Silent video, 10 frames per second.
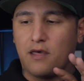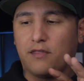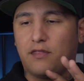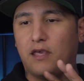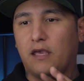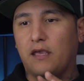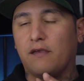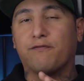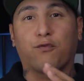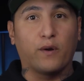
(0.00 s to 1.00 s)

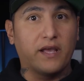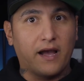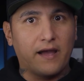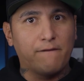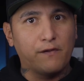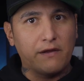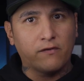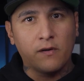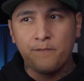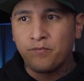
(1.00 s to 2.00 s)
the Free Guy
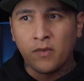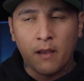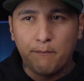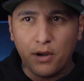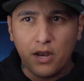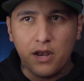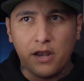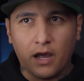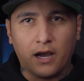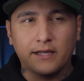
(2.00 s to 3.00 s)
flavor, but
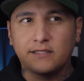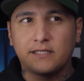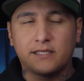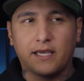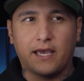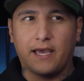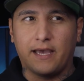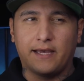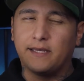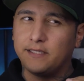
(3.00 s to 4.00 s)
not
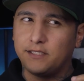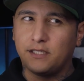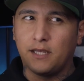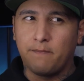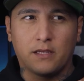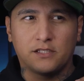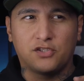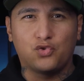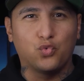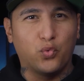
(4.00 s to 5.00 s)
as
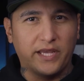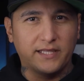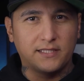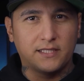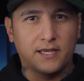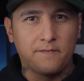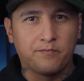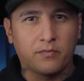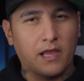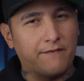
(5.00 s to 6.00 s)
sweet,
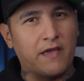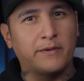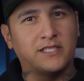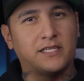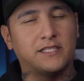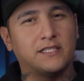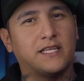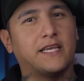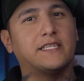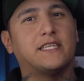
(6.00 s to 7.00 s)
if that makes any sense.
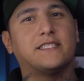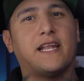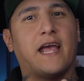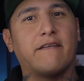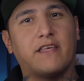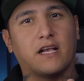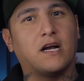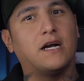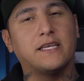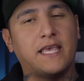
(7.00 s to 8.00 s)
Like, it doesn't have that
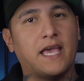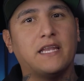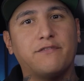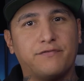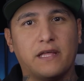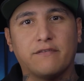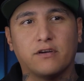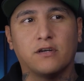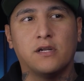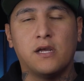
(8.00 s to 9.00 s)
cotton candy
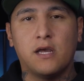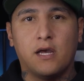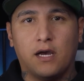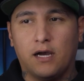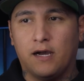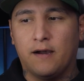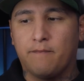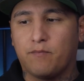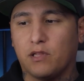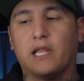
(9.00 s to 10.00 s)
flavor
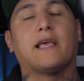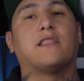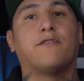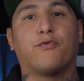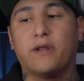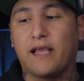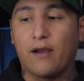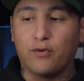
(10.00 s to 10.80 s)
like the Free Guy